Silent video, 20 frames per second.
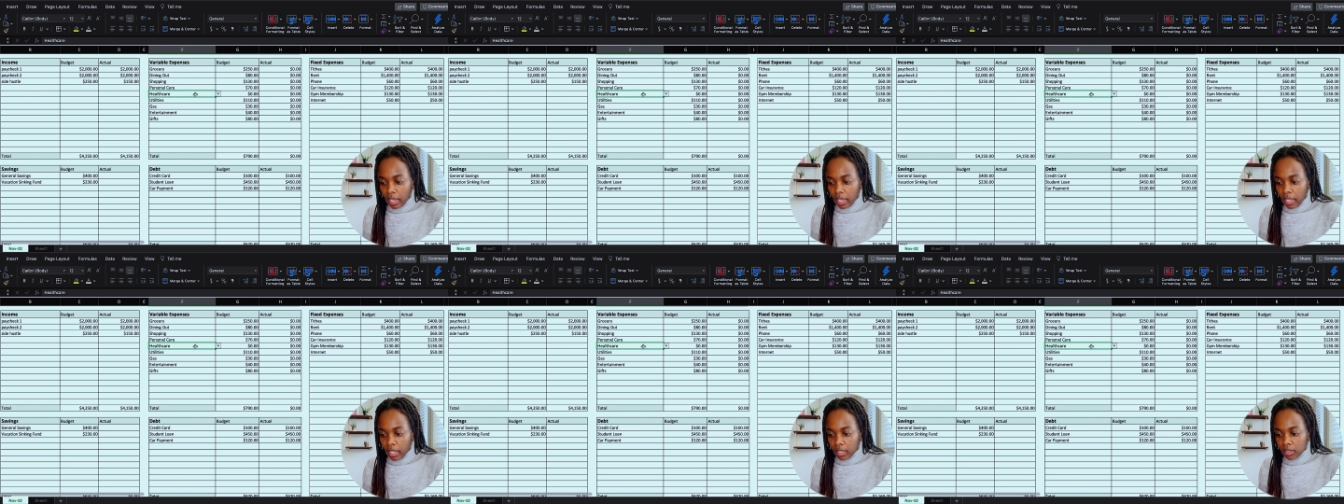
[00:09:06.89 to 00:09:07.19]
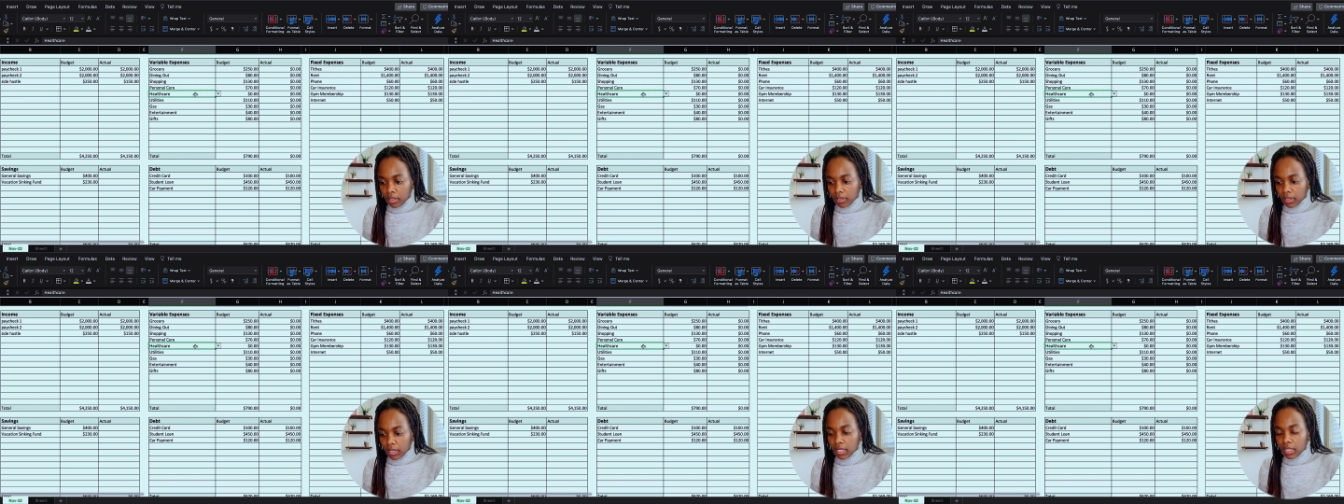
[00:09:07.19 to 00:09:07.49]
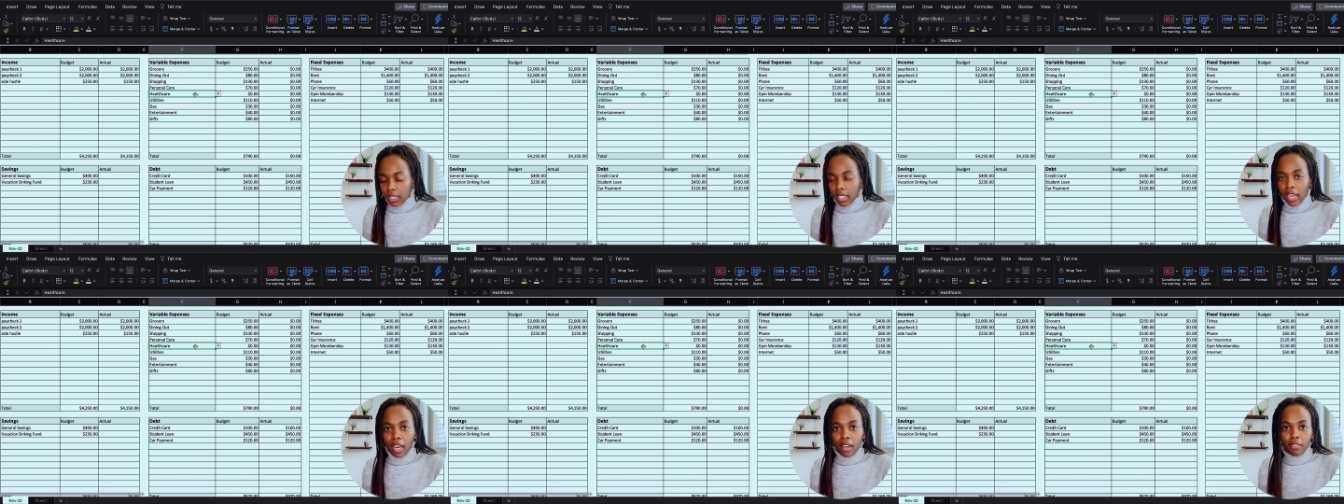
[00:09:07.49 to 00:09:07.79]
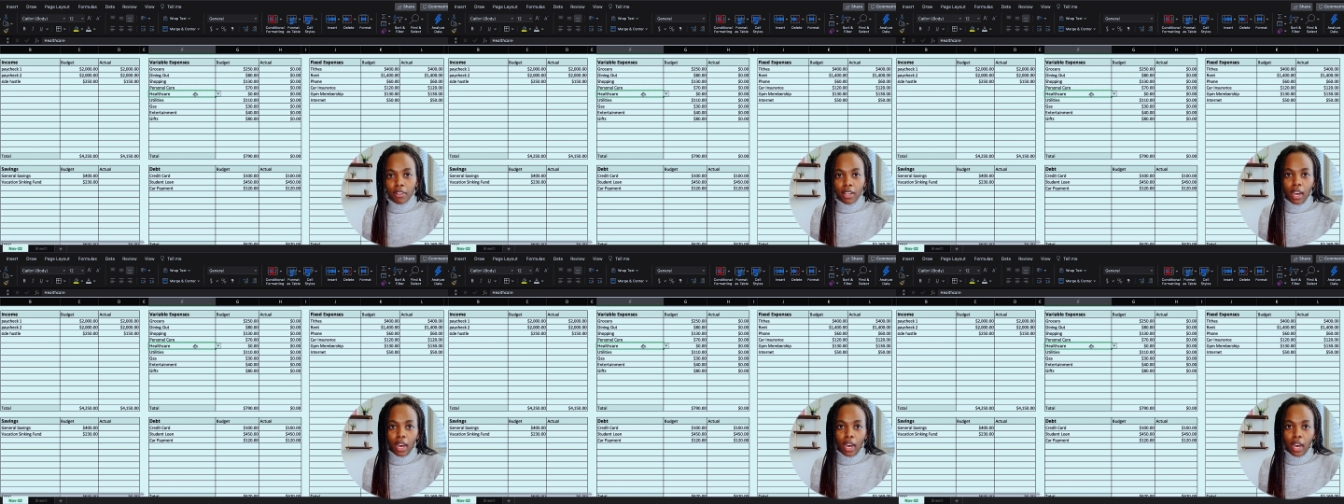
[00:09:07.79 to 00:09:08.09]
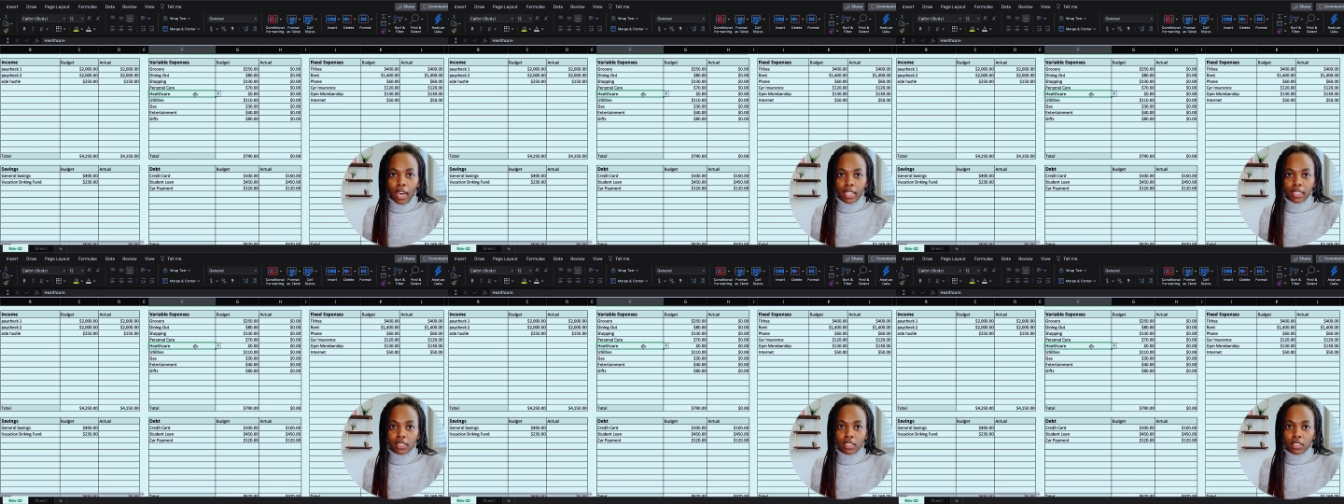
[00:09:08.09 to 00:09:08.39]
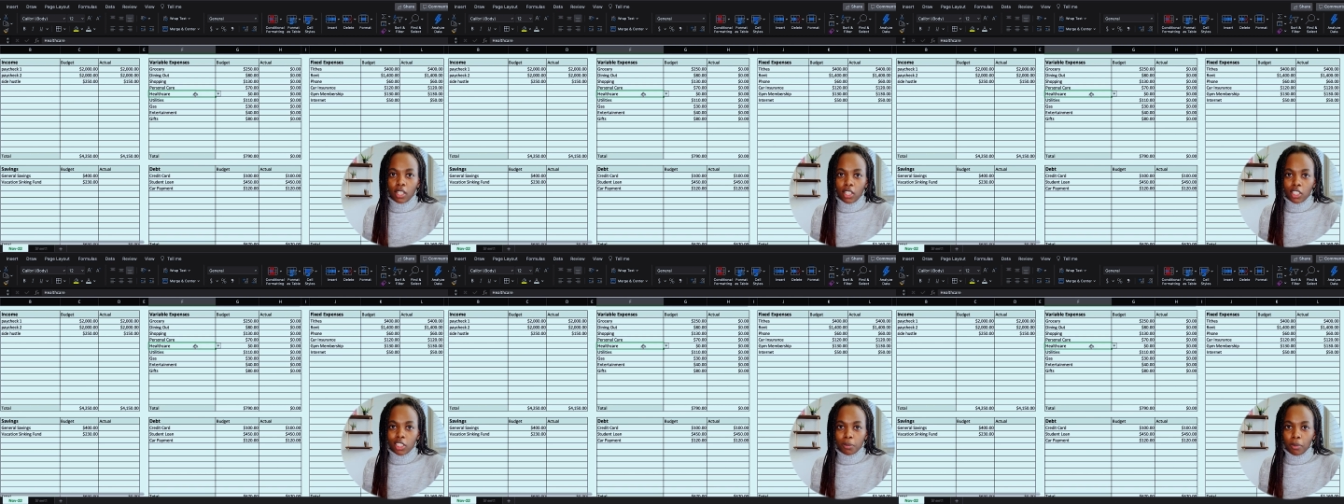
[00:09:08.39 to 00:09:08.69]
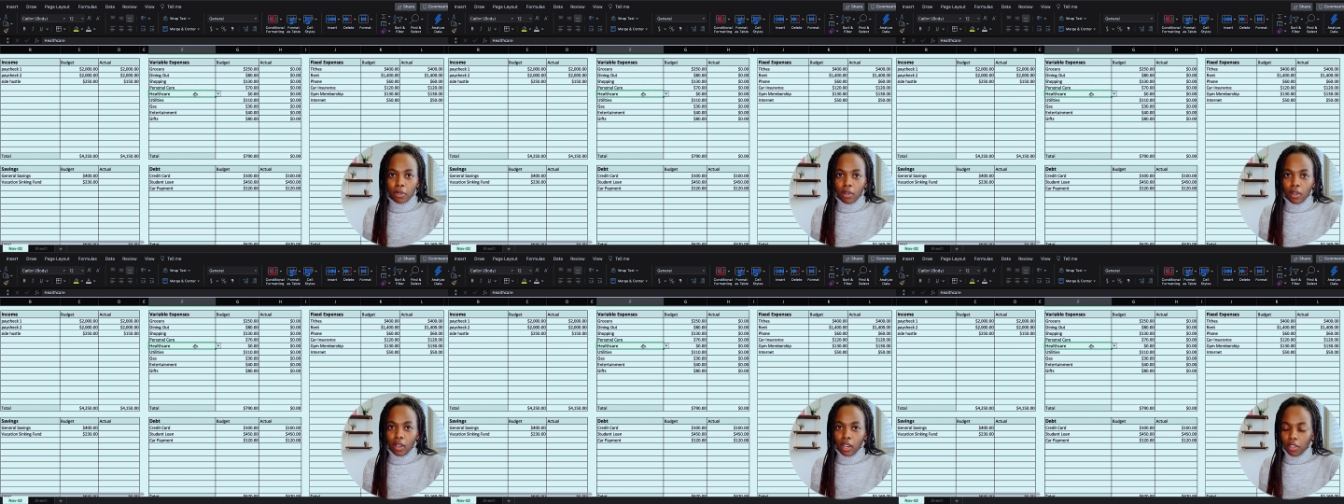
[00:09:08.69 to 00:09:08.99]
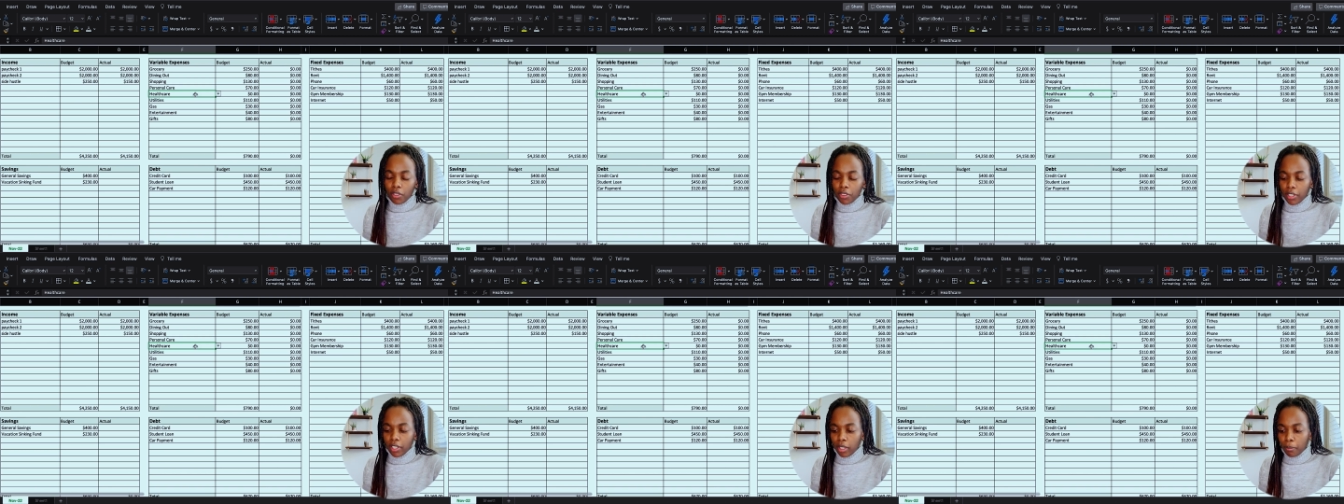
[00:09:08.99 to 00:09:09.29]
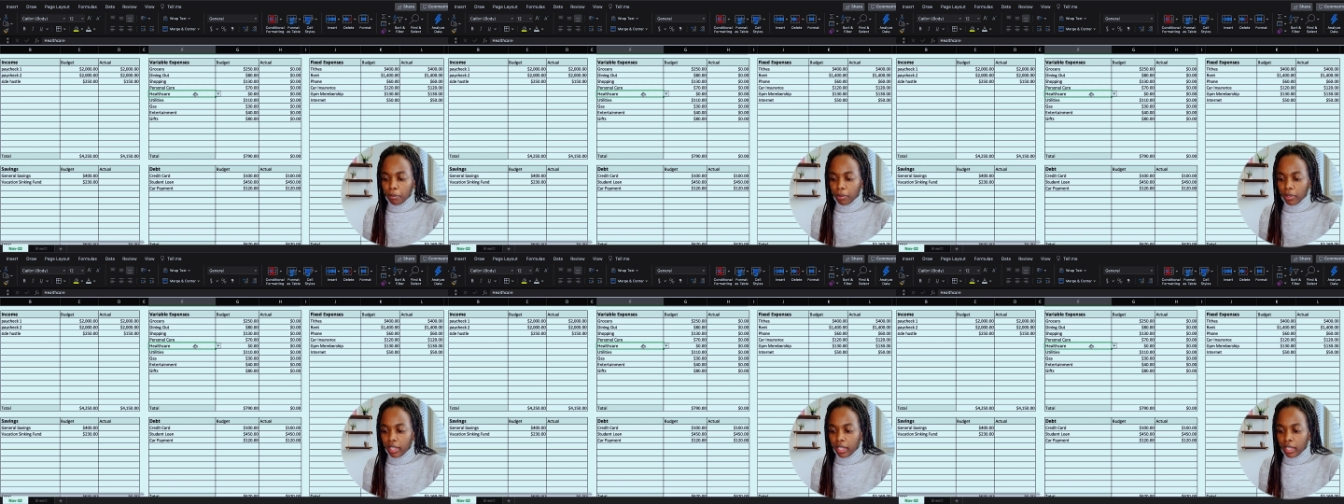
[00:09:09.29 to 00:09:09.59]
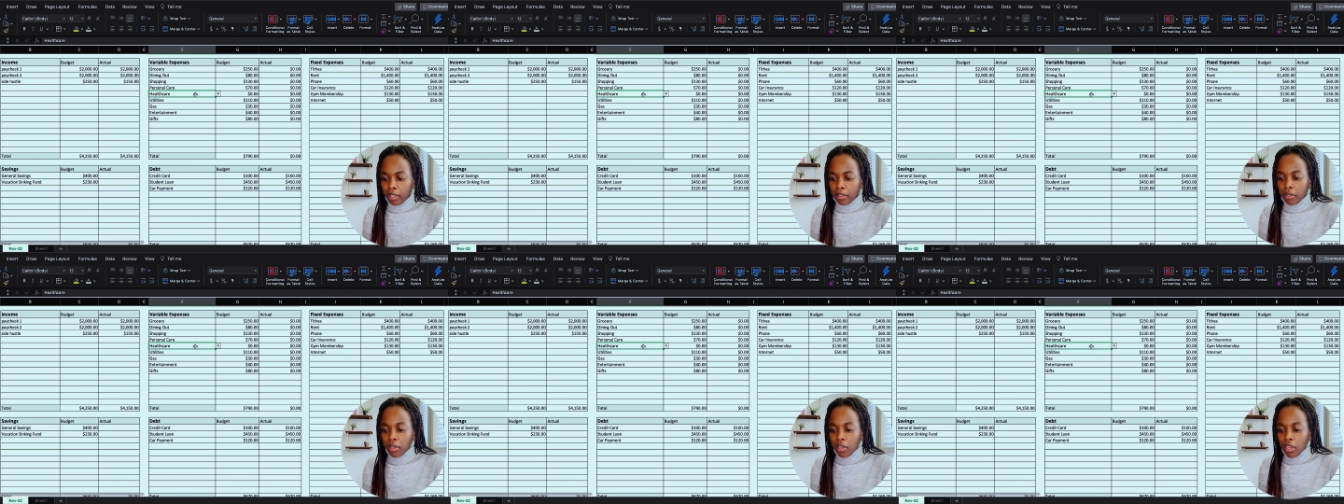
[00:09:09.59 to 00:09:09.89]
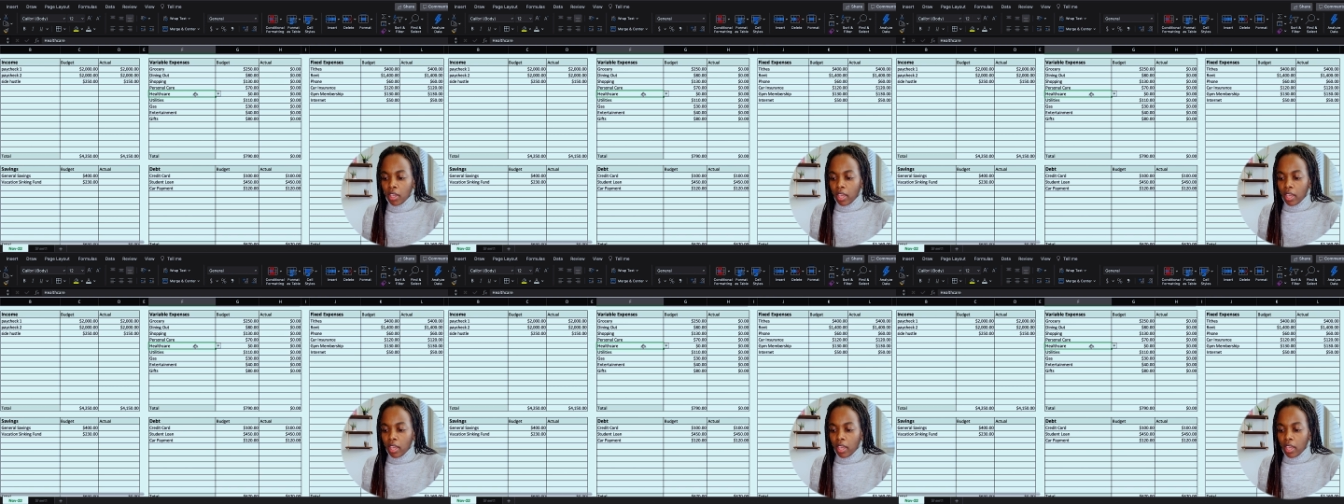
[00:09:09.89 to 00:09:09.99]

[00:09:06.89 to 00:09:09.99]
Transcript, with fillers: and since I have a high deductible healthcare plan,